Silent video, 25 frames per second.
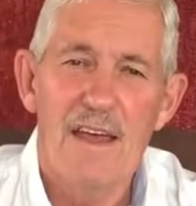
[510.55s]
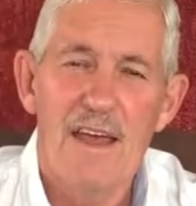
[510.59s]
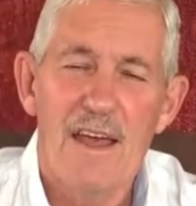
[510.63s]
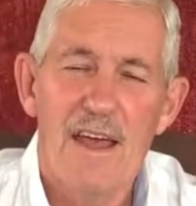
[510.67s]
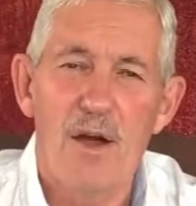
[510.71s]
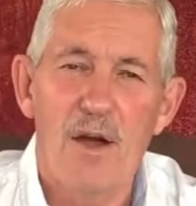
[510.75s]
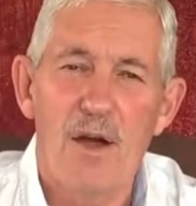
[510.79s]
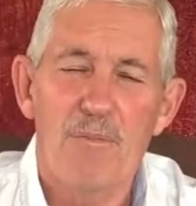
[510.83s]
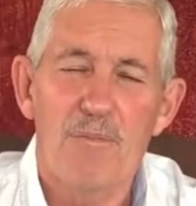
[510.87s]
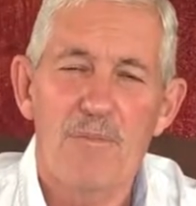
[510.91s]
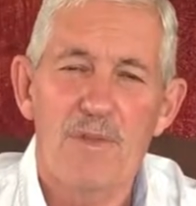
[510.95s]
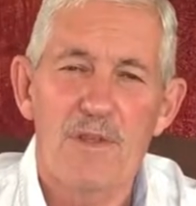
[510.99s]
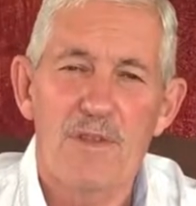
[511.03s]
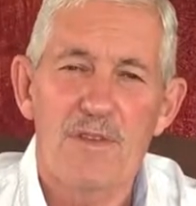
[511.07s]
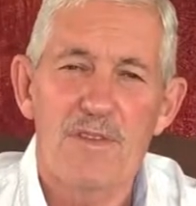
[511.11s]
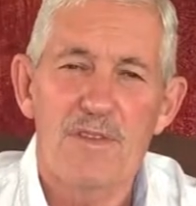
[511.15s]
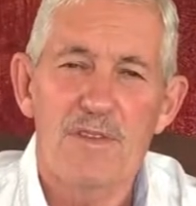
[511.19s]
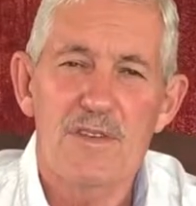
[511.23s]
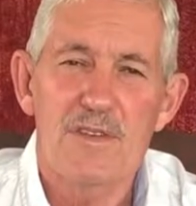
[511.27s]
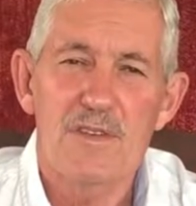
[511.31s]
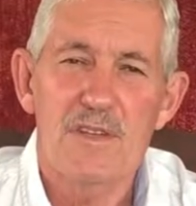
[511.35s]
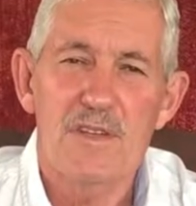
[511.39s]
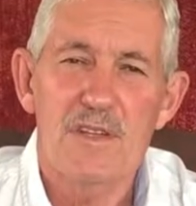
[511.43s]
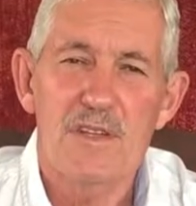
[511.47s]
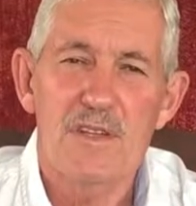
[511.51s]
I hope
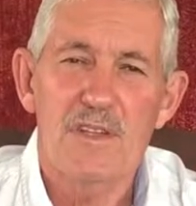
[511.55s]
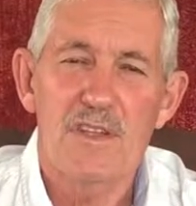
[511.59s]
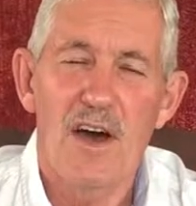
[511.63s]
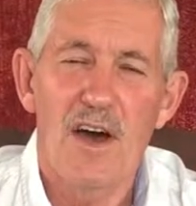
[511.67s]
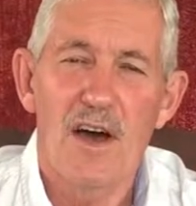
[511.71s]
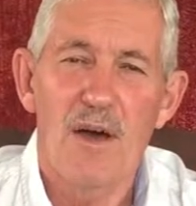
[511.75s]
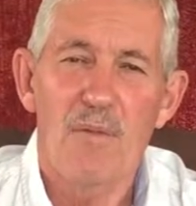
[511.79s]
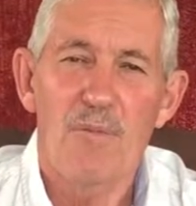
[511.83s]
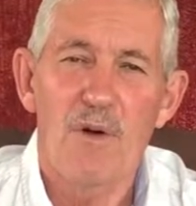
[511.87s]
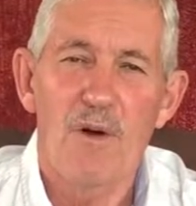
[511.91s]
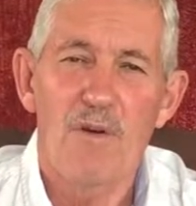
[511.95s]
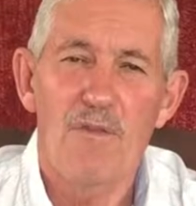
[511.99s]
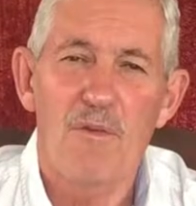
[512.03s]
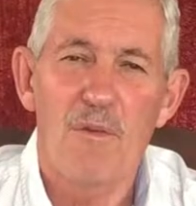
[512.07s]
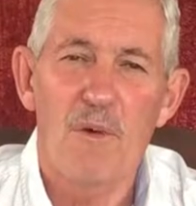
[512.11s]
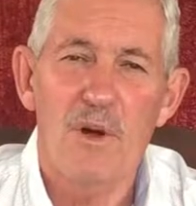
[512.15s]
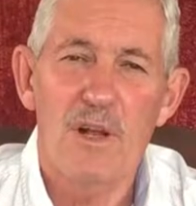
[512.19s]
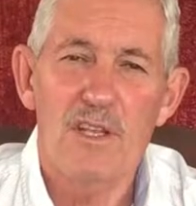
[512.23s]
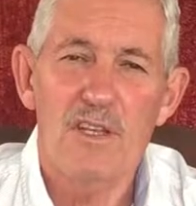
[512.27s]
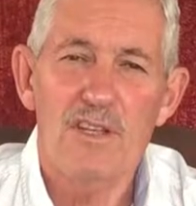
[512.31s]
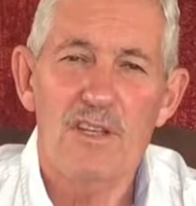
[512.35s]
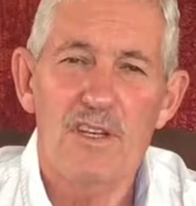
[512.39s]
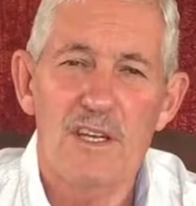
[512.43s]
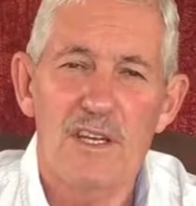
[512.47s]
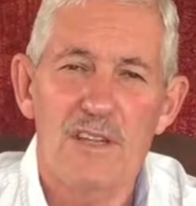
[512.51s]
this time of
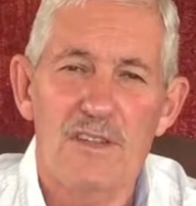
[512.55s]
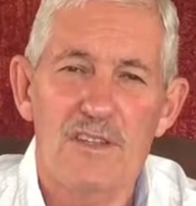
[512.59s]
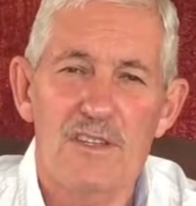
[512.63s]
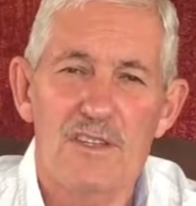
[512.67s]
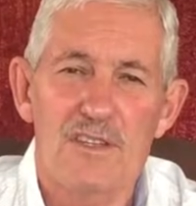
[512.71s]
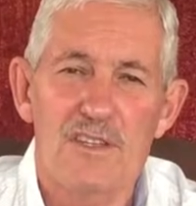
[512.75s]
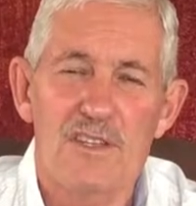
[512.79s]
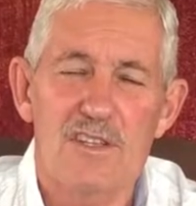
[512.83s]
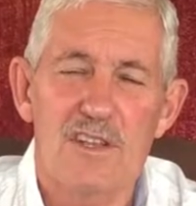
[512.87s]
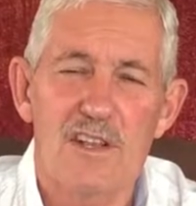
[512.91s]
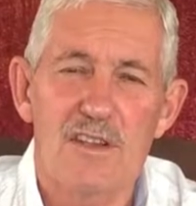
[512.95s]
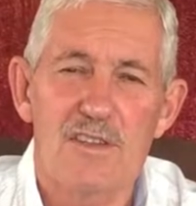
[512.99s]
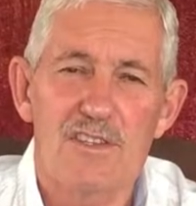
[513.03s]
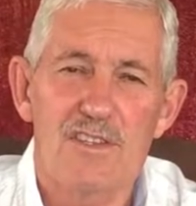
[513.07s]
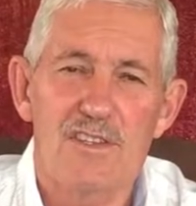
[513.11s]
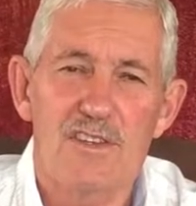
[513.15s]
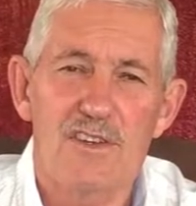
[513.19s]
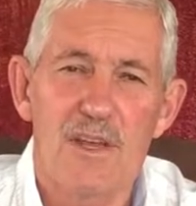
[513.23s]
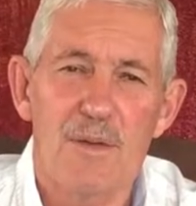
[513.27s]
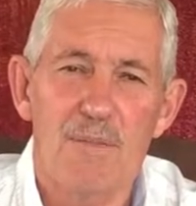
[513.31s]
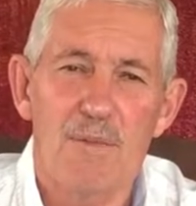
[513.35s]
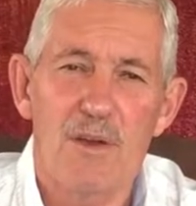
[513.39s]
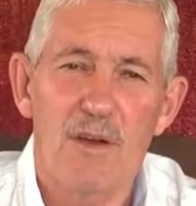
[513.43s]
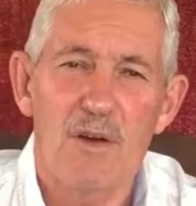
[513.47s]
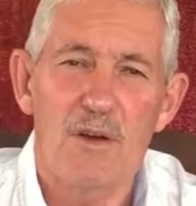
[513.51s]
watching this
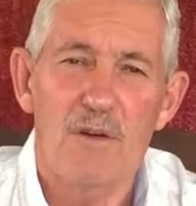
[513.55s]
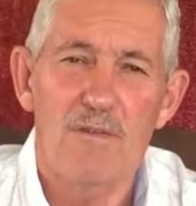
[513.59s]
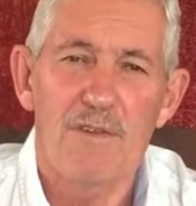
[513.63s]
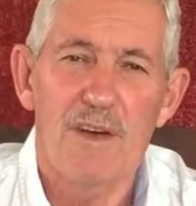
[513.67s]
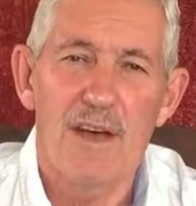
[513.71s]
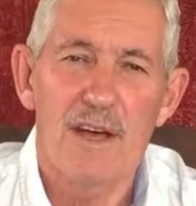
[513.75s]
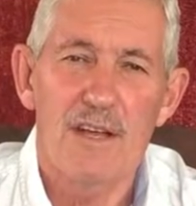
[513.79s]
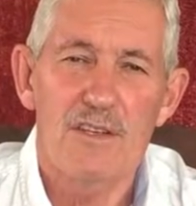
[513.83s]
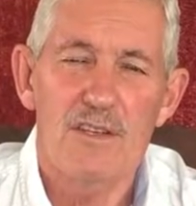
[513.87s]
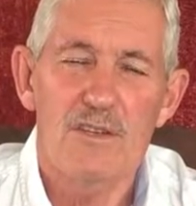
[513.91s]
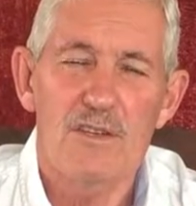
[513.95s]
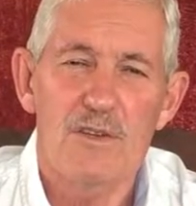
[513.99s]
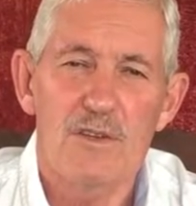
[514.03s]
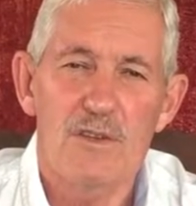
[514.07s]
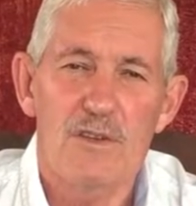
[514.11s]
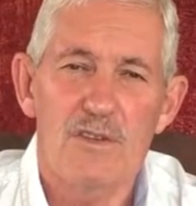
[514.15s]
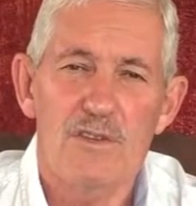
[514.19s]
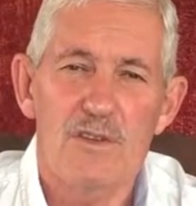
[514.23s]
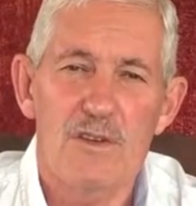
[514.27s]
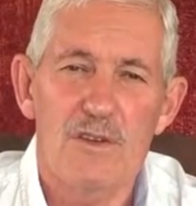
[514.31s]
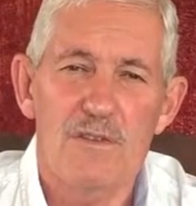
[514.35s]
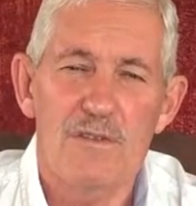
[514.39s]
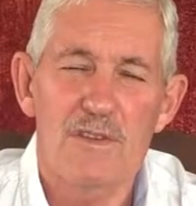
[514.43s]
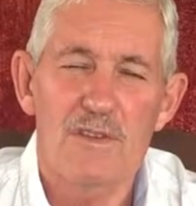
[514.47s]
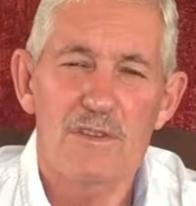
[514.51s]
streaming of our church
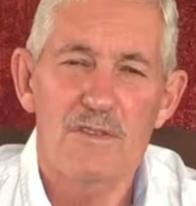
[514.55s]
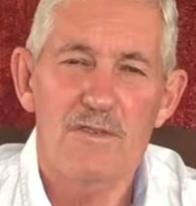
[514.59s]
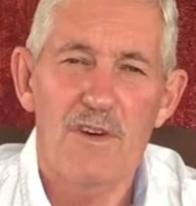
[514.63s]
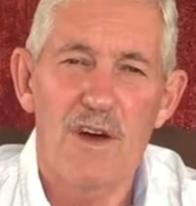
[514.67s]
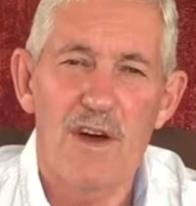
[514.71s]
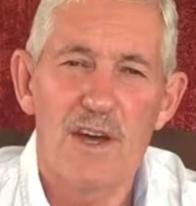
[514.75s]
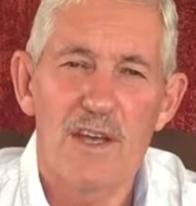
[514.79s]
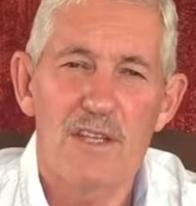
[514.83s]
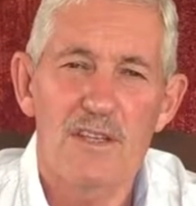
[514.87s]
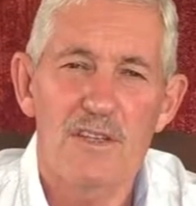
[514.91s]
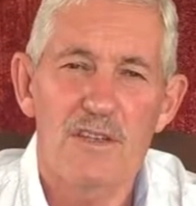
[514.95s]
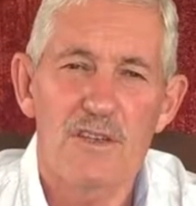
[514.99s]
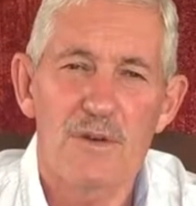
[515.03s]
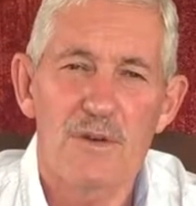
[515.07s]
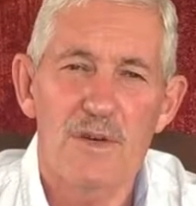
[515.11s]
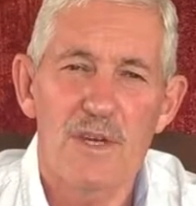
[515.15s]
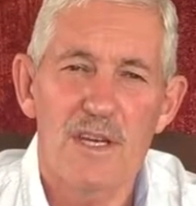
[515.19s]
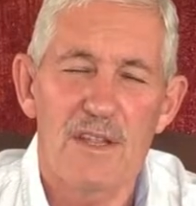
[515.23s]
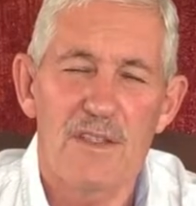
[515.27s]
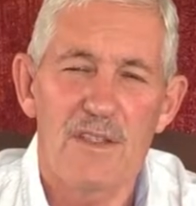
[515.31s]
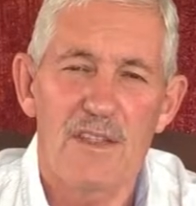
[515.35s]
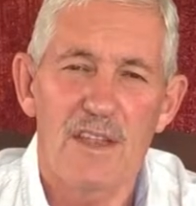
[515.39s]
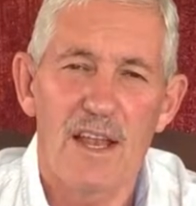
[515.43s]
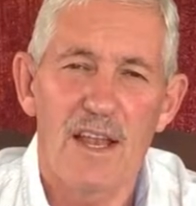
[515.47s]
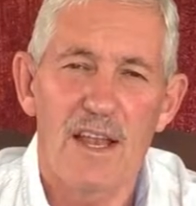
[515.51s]
service finds you
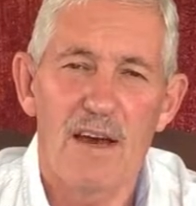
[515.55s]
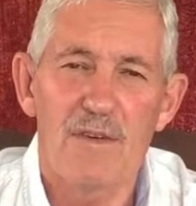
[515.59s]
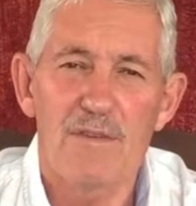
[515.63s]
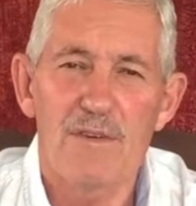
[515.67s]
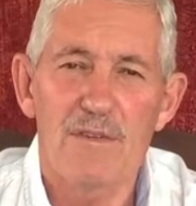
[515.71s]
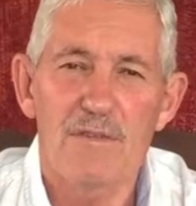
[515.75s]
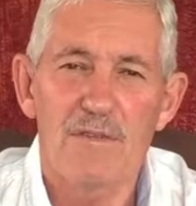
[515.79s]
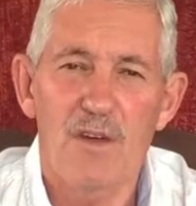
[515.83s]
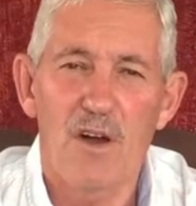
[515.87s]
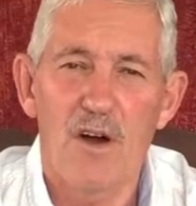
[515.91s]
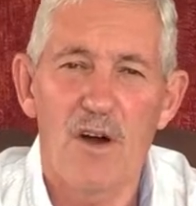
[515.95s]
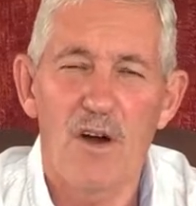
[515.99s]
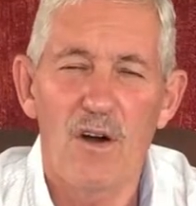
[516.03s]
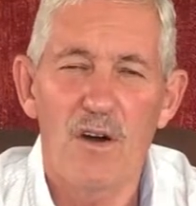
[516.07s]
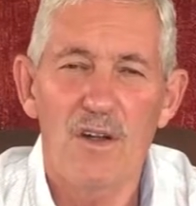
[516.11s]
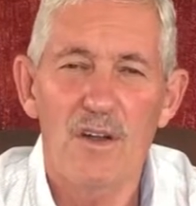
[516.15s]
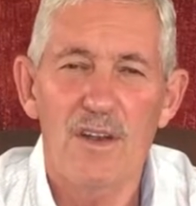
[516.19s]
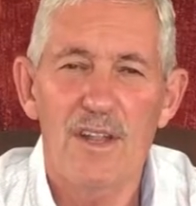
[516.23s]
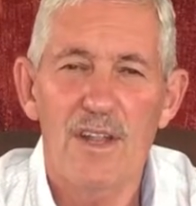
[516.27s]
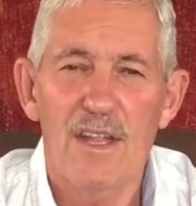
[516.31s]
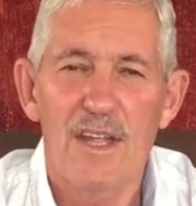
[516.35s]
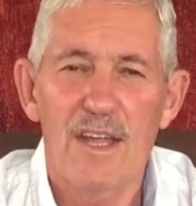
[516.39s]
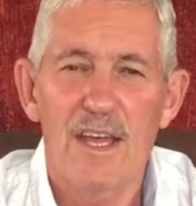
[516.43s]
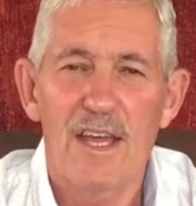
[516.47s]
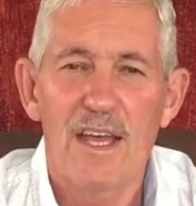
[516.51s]
in the love of God